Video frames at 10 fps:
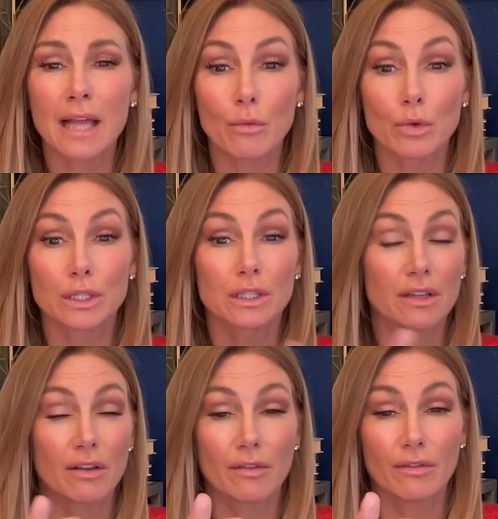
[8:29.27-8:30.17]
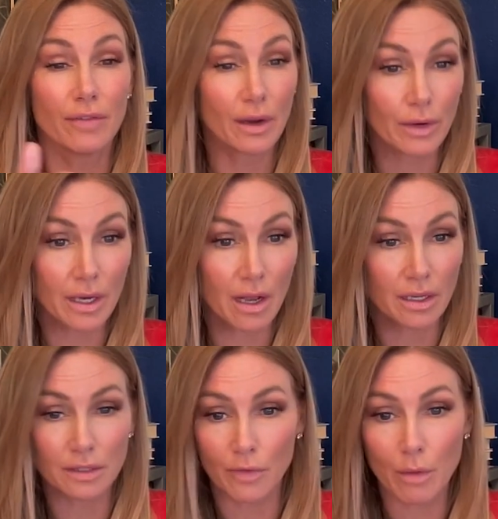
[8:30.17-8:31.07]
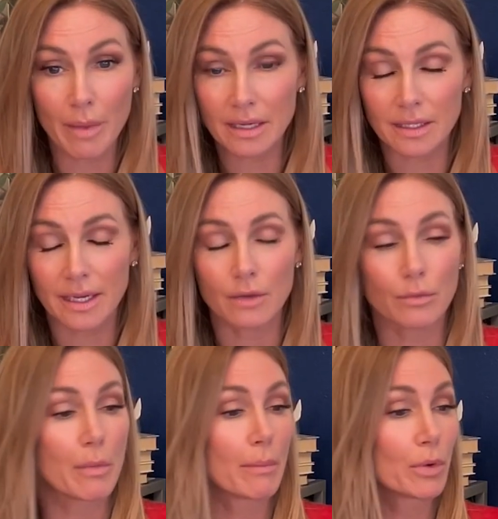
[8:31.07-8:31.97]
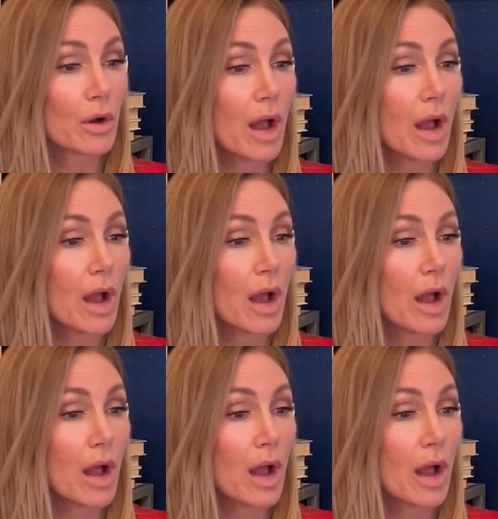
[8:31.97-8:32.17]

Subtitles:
was very young, as far back as I can remember,